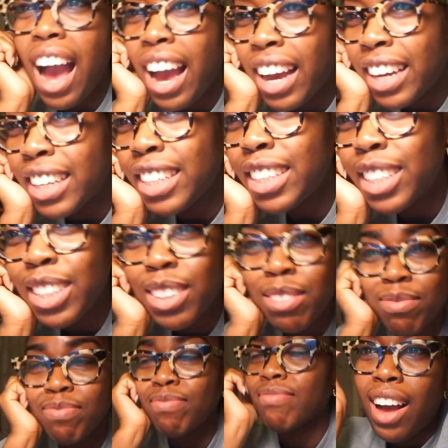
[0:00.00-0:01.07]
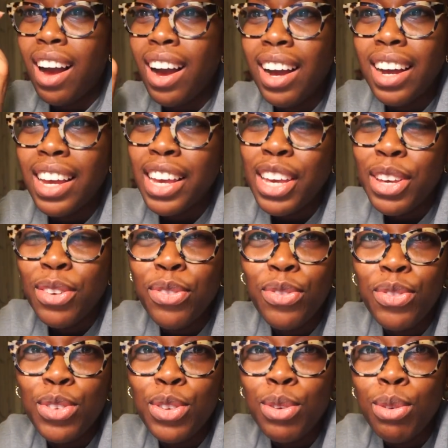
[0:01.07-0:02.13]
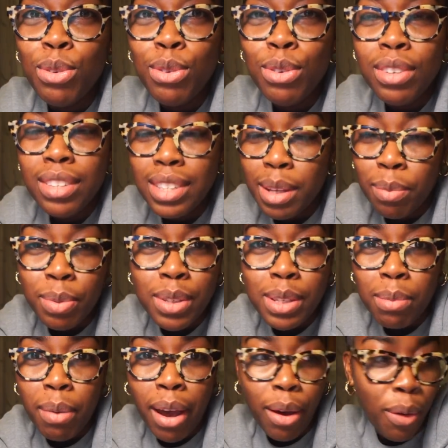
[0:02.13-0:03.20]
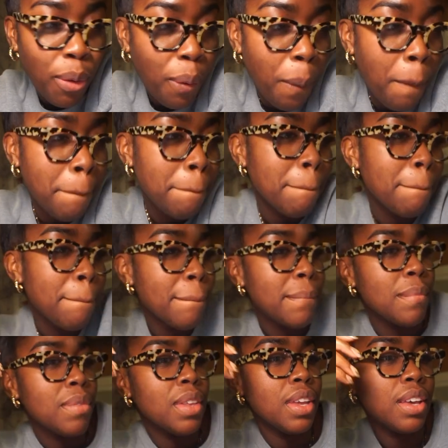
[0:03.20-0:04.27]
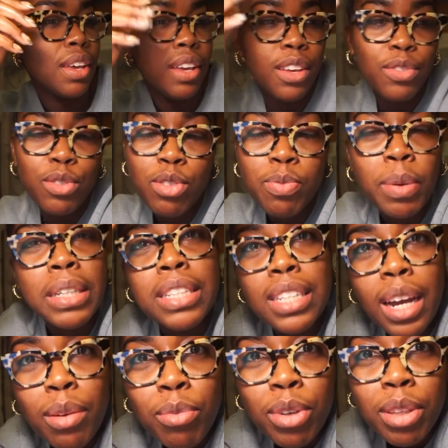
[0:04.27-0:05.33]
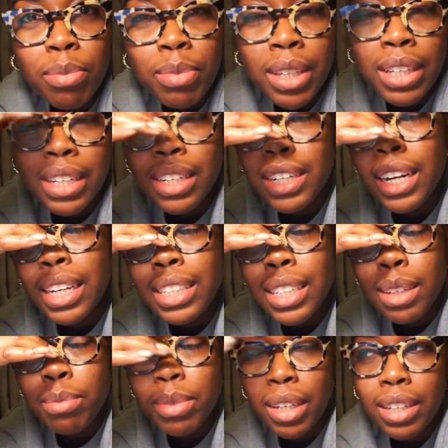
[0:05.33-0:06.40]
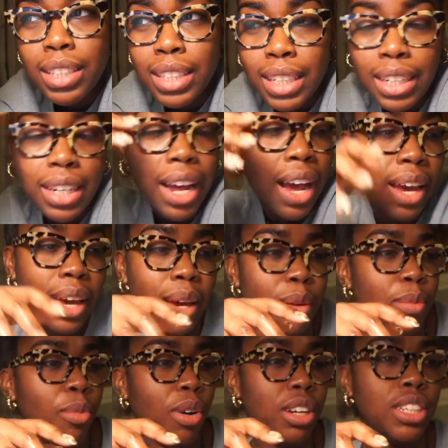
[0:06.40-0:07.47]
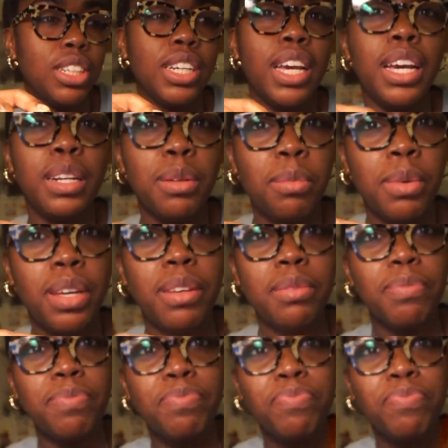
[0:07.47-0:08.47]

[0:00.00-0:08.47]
I, if you step into my home, if you spend time with me, nine times out of ten, I am watching anime.